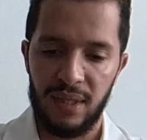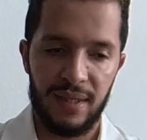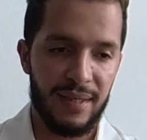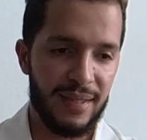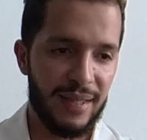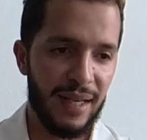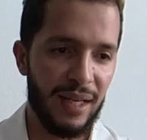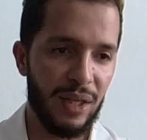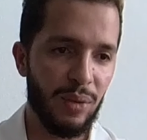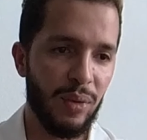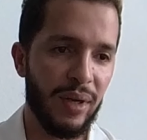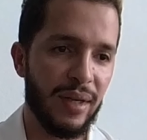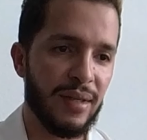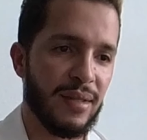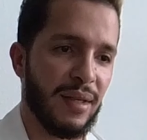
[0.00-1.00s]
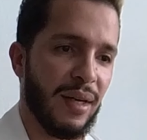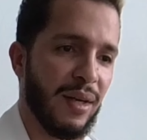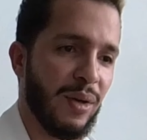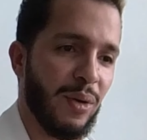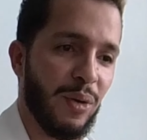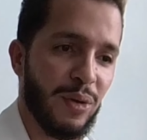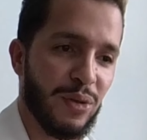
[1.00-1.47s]
Second ones
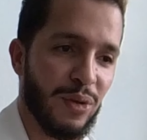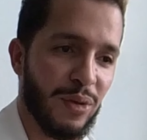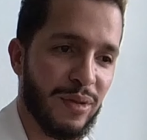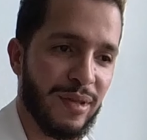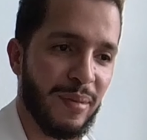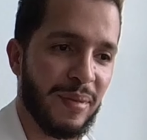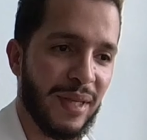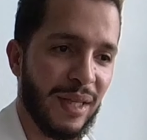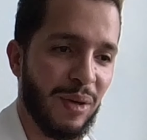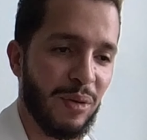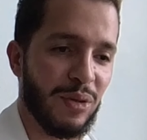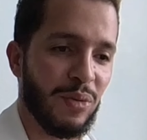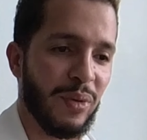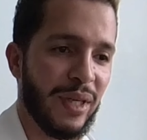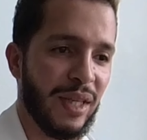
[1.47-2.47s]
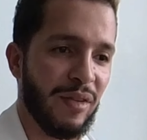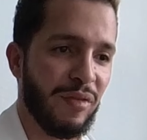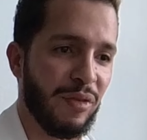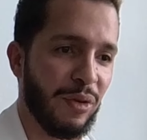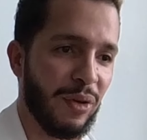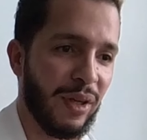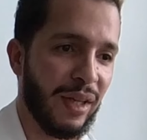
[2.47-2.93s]
are also something I was waiting
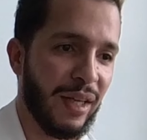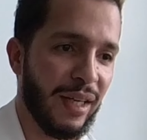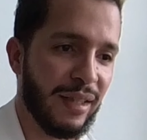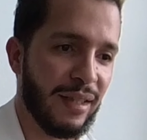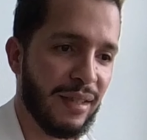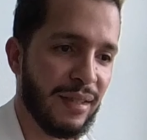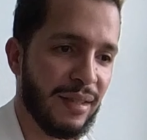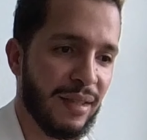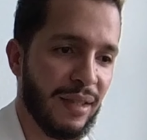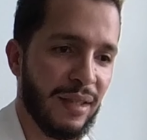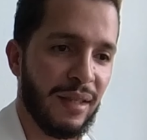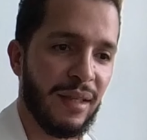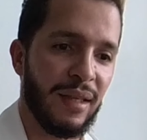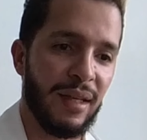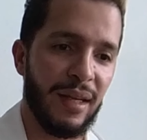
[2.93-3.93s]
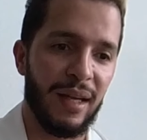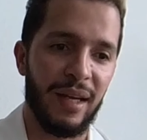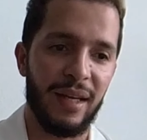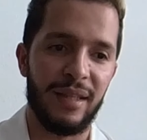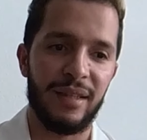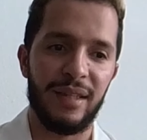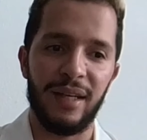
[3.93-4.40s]
for a lot,
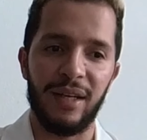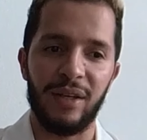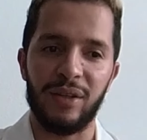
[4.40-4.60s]
and they